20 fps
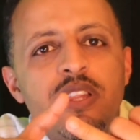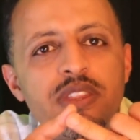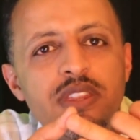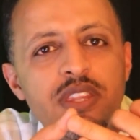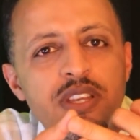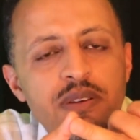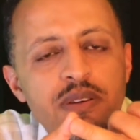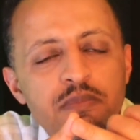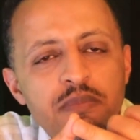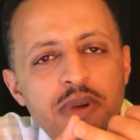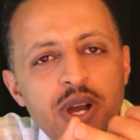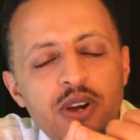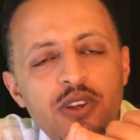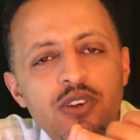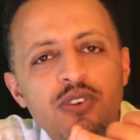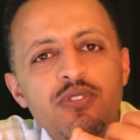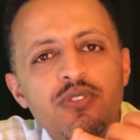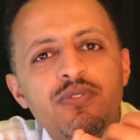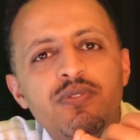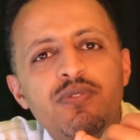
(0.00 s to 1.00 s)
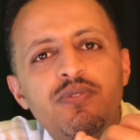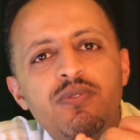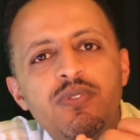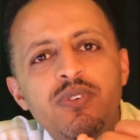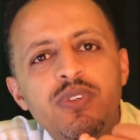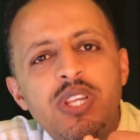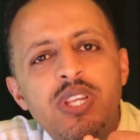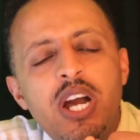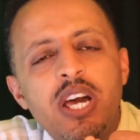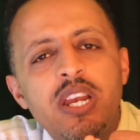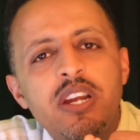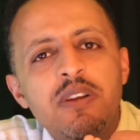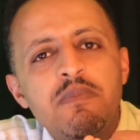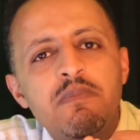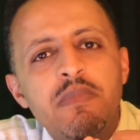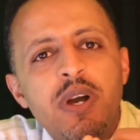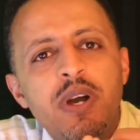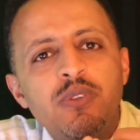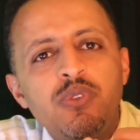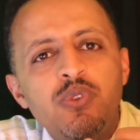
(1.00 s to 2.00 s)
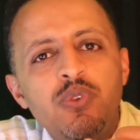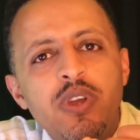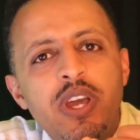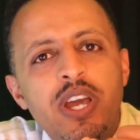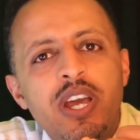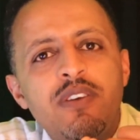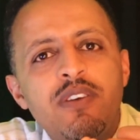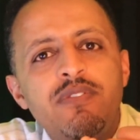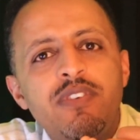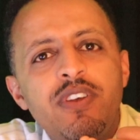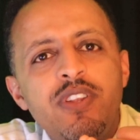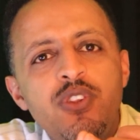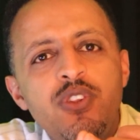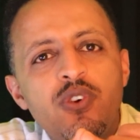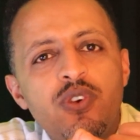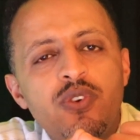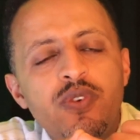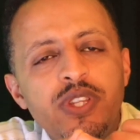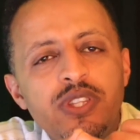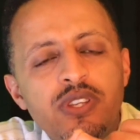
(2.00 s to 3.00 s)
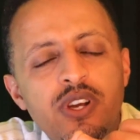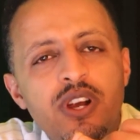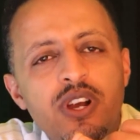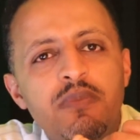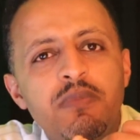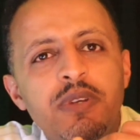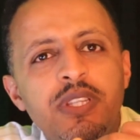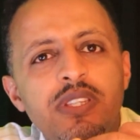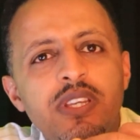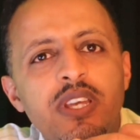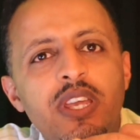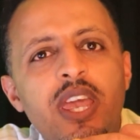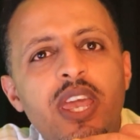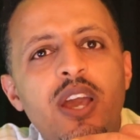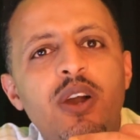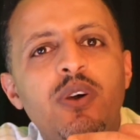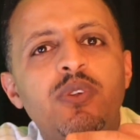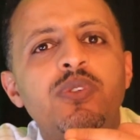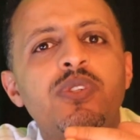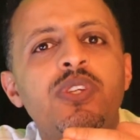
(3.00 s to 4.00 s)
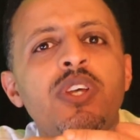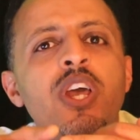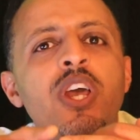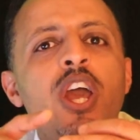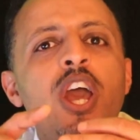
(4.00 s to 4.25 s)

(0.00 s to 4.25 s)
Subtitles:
the amount of dollar amount you have in your retirement account,